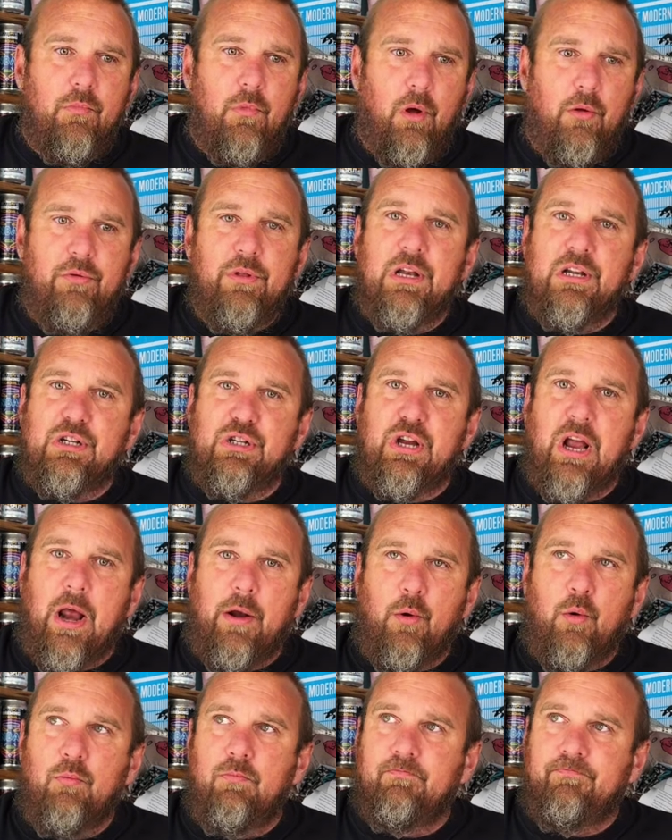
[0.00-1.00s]
this
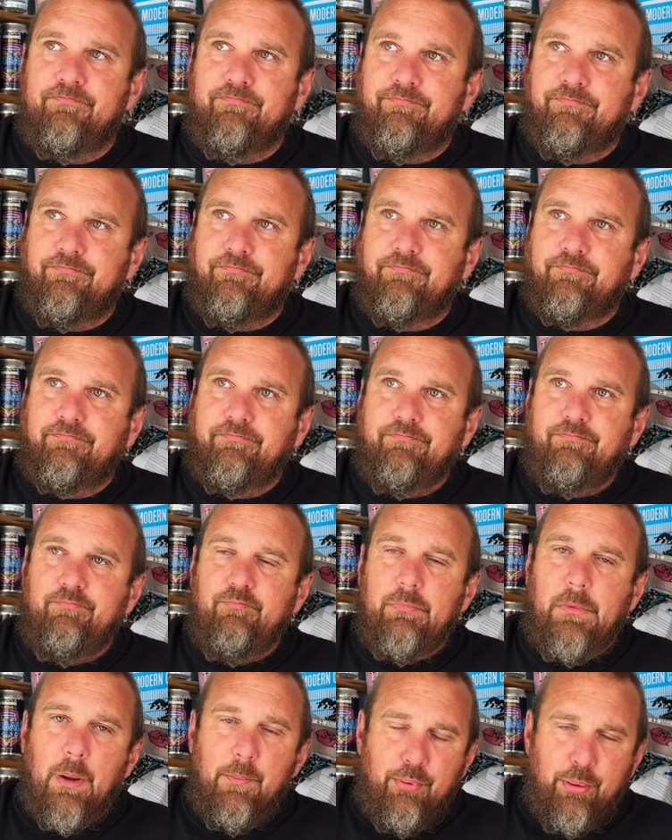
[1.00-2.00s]
channel,
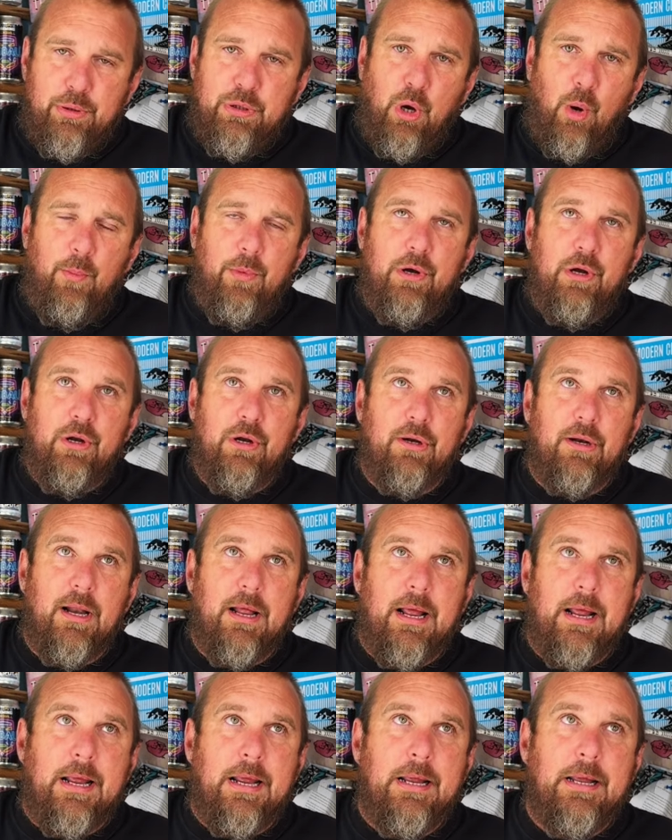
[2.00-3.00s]

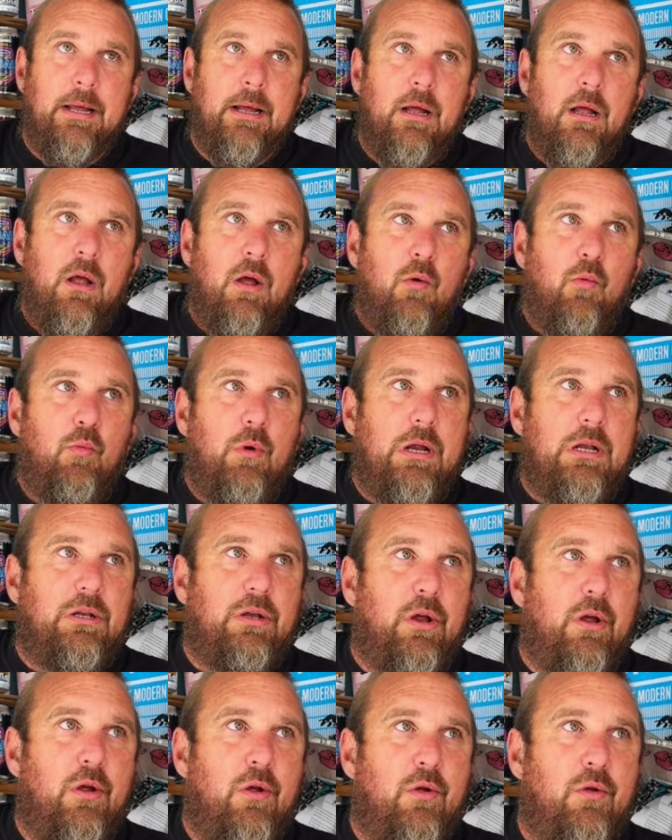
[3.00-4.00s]
predominantly we
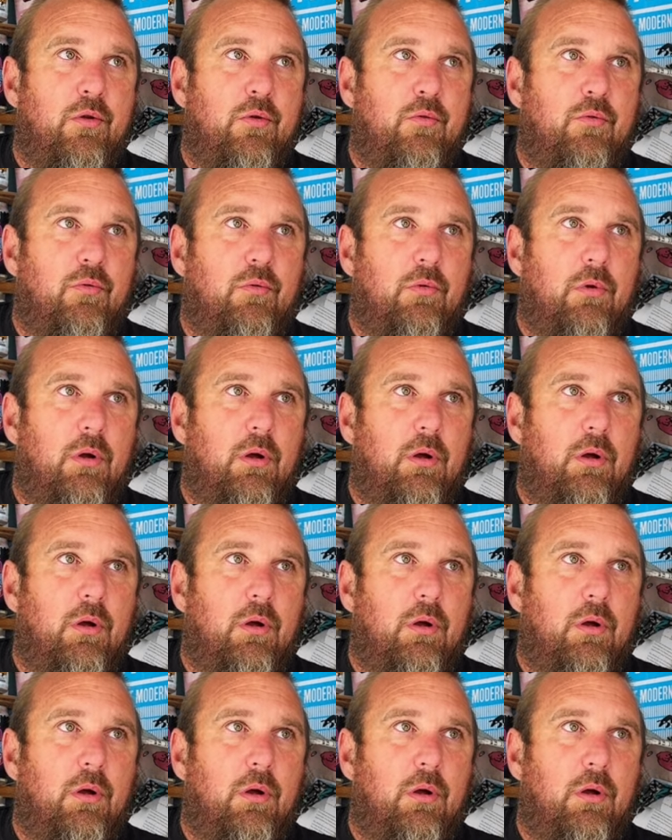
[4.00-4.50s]
do